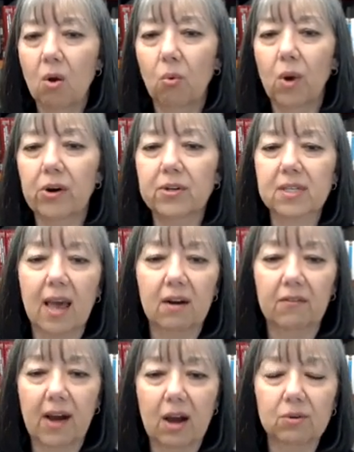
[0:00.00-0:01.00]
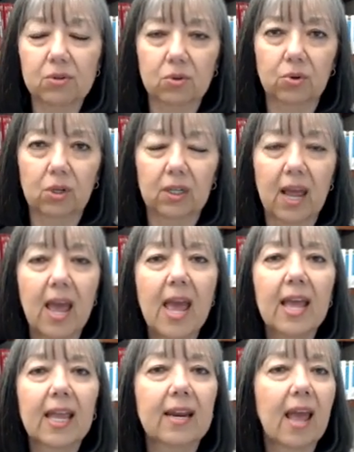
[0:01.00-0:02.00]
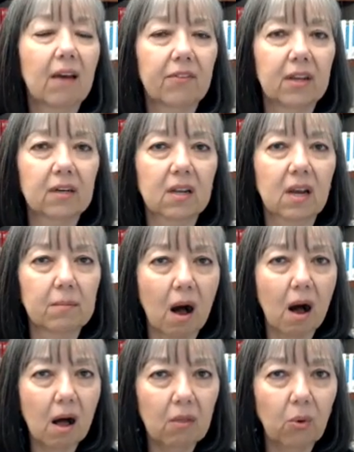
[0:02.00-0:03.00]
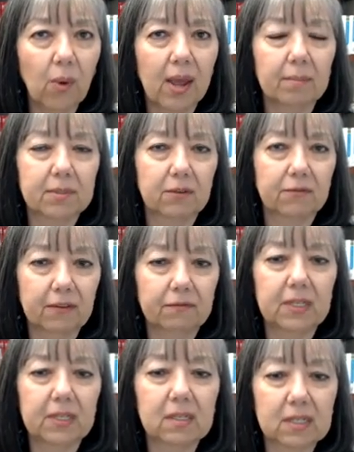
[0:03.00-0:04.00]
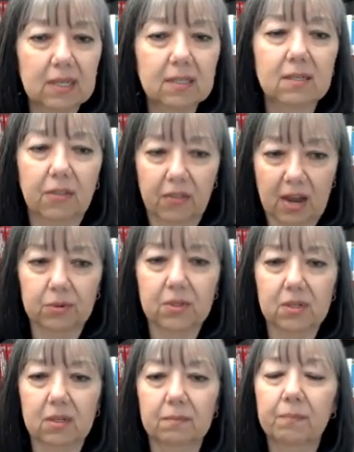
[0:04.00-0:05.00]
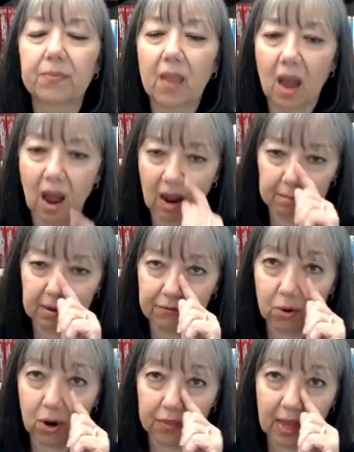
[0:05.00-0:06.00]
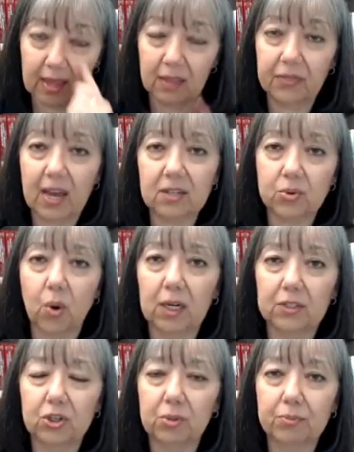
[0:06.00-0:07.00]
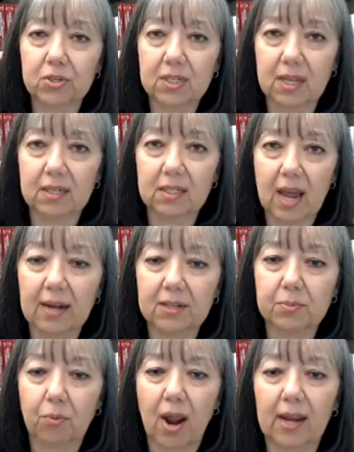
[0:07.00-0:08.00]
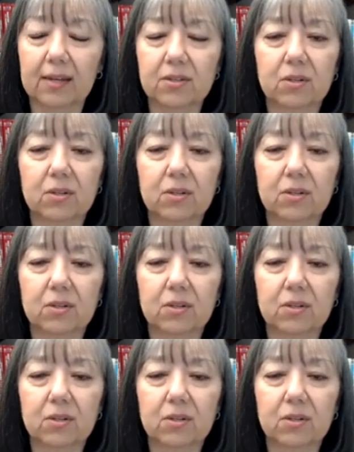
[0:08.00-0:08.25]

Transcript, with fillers: whereas a head of household can have income all the way up to 56,000 um, uh, before they hit that 22% tax bracket.